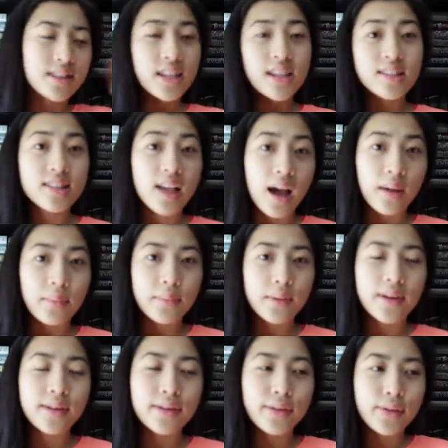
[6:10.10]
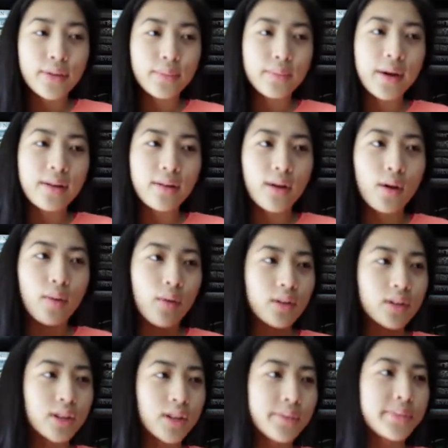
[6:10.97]
things happen, you might not
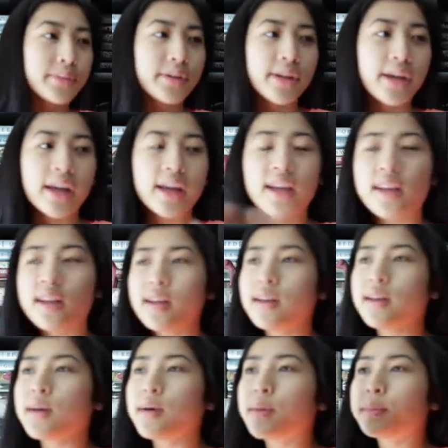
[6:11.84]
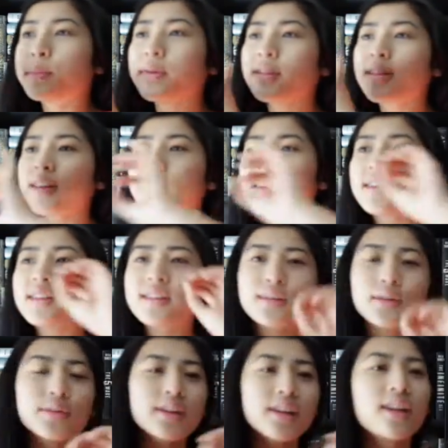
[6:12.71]
want to communicate, but like,
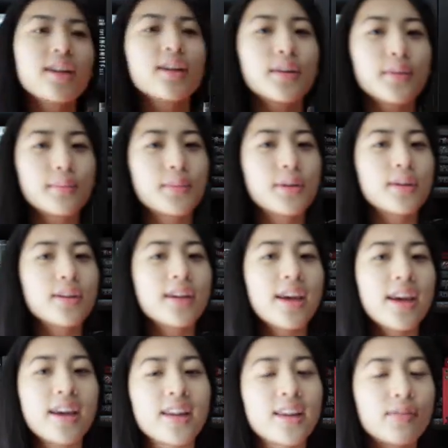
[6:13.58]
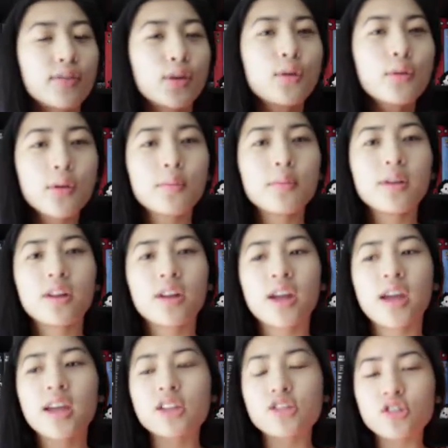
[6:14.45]
you need to communicate, and if you don't
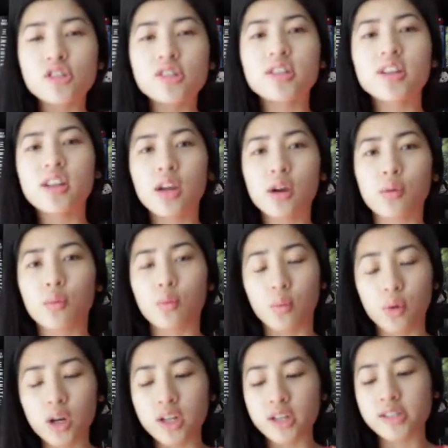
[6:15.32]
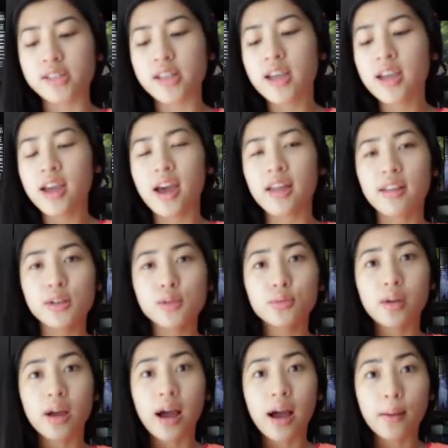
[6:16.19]
communicate, it's just gonna get worse. And that's
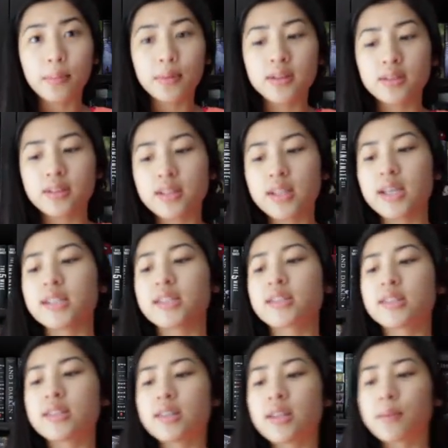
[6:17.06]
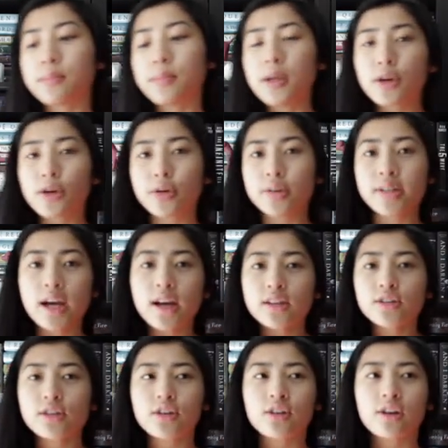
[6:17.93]
what happened in this, because like Peter
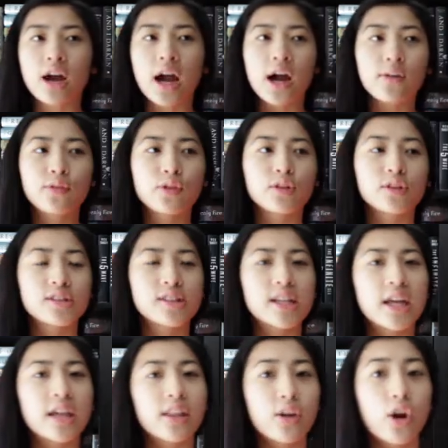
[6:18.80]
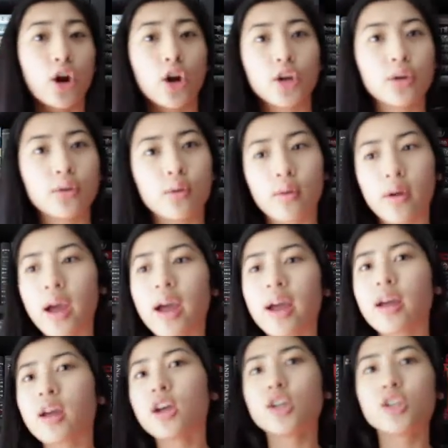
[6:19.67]
texted her after saying like, are you
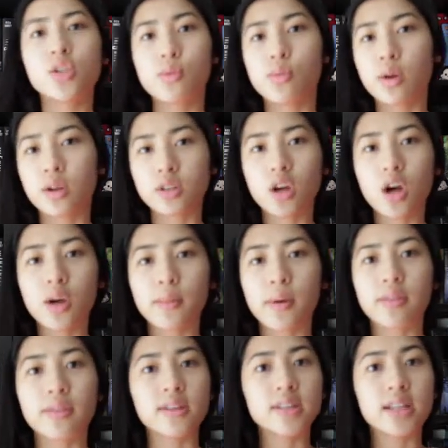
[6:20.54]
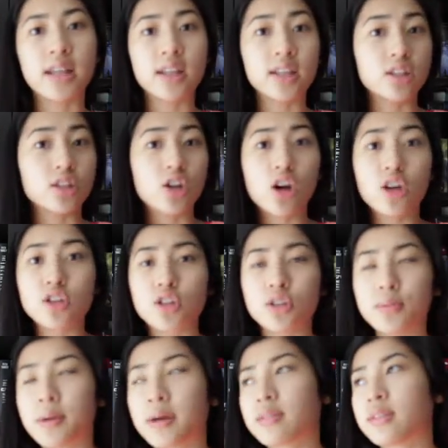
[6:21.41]
okay? Do you want to talk about this? I need to talk to
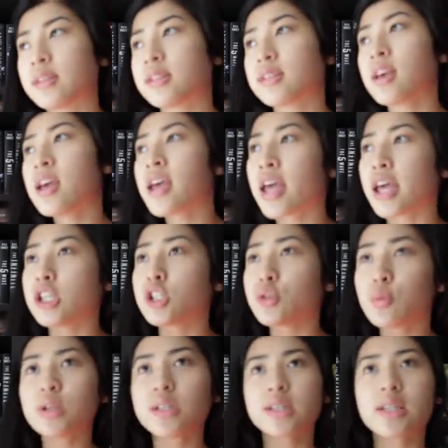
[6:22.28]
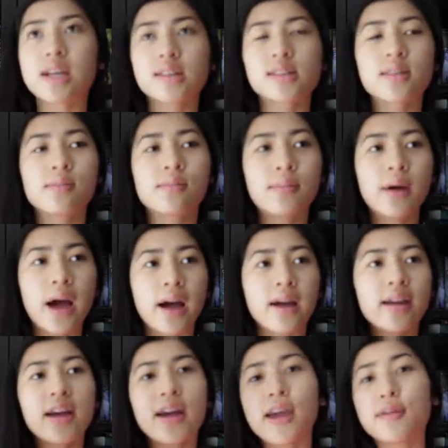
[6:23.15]
you about this. And she wouldn't text him
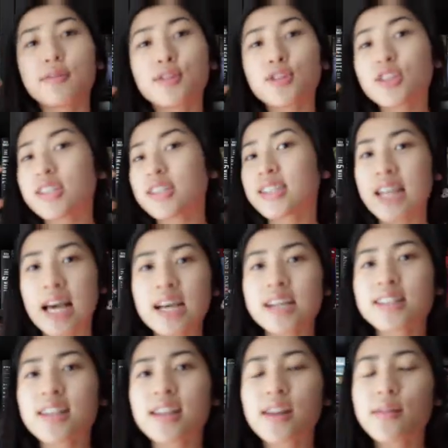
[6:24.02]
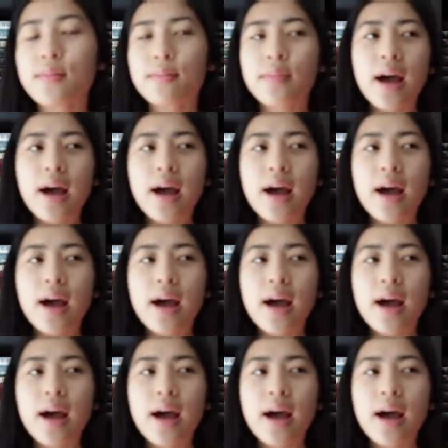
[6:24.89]
back. And if she just texted him